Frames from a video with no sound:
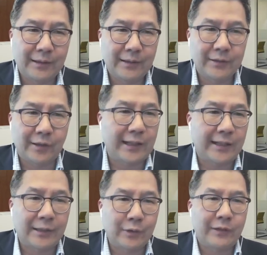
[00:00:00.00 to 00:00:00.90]
Sorry,
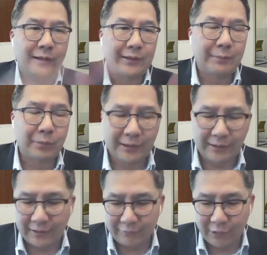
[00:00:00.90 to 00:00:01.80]
Danica, we've gone
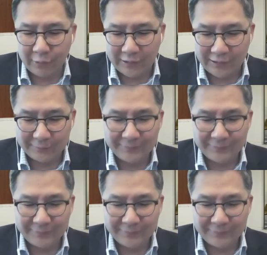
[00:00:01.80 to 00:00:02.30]
completely rogue here.